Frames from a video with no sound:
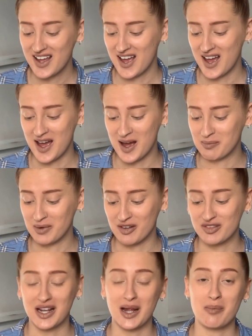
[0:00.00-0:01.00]
Love the
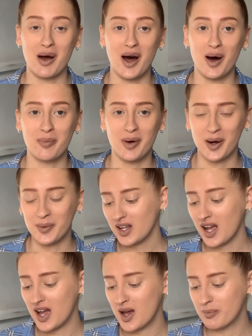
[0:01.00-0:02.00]
name Harper.
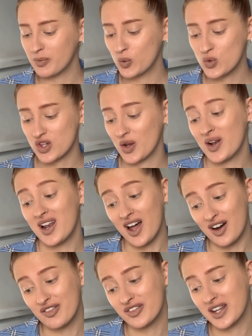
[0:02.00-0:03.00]
Also
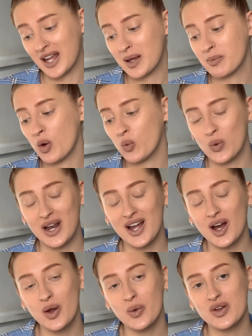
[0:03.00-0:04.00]
love the name
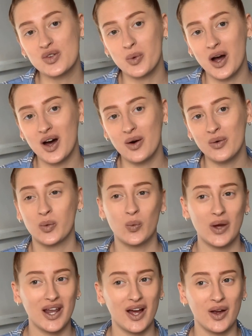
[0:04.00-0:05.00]
Willow as well.
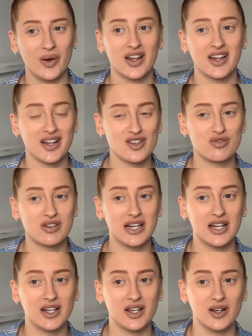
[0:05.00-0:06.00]
Willow. I think that's really
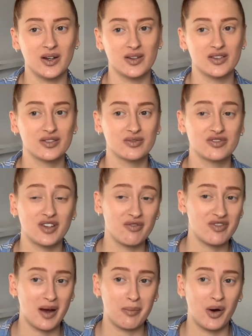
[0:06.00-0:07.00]
cute. fun
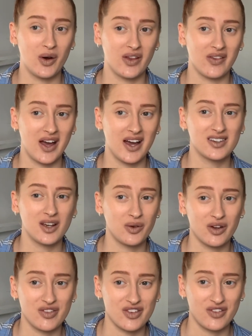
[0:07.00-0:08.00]
fact behind that. Don't know if
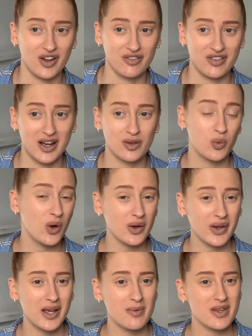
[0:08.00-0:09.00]
it's fun fact. Why do I
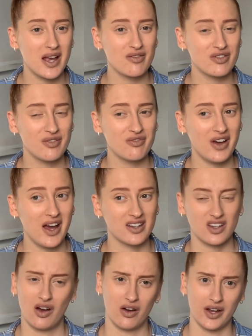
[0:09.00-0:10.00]
keep saying fun fact?
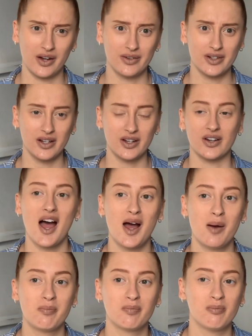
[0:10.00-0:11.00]
I don't
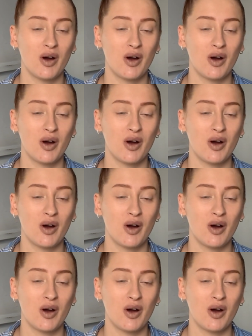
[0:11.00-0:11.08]
know. My